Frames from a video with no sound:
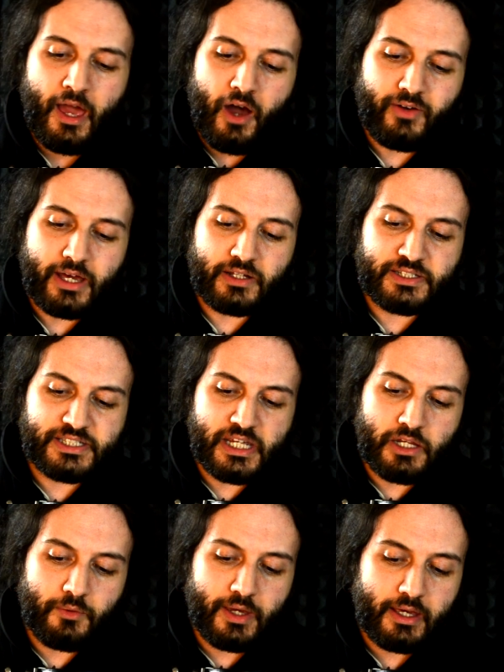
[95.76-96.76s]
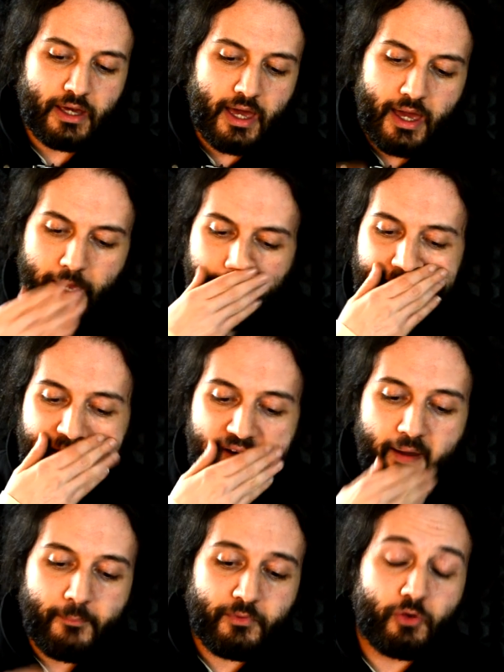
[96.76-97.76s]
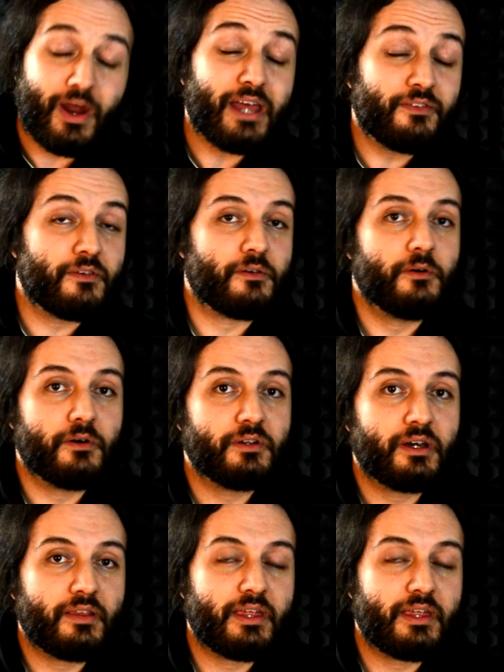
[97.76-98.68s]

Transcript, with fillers: Okay, continuing a um, great sword,